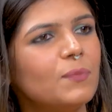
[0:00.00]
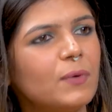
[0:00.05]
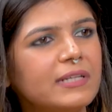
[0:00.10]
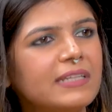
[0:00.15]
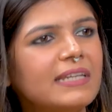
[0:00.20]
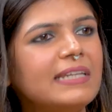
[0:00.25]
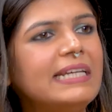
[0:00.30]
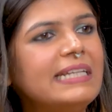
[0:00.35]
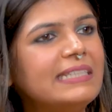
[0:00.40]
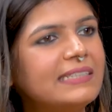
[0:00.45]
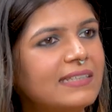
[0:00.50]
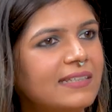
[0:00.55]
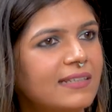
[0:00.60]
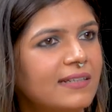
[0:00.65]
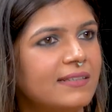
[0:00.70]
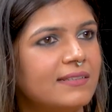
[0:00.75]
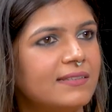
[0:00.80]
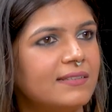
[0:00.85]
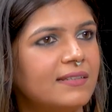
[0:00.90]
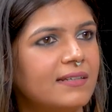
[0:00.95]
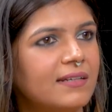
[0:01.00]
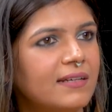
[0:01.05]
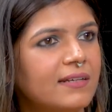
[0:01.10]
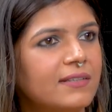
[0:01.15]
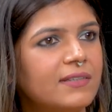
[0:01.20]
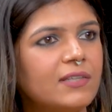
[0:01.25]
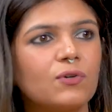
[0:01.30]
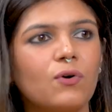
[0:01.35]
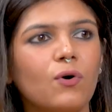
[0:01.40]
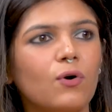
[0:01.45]
what the reason is.
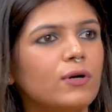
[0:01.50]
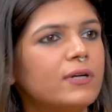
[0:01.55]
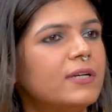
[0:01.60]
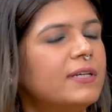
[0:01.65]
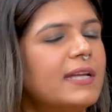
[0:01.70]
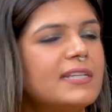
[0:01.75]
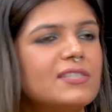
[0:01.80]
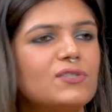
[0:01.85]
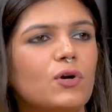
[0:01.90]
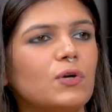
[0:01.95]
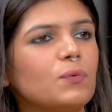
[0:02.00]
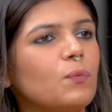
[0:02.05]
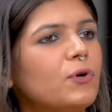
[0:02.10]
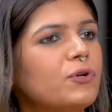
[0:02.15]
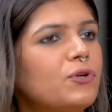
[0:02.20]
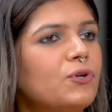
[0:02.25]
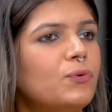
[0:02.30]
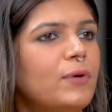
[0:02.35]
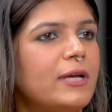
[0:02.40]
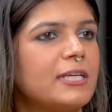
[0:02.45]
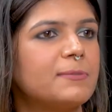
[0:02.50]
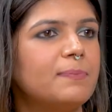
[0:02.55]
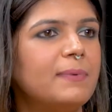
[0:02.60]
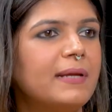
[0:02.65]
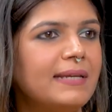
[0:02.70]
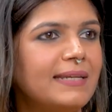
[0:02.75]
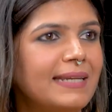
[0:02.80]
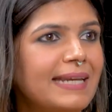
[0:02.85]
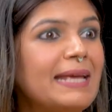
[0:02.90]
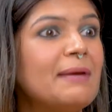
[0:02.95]
The court does not want you to explain.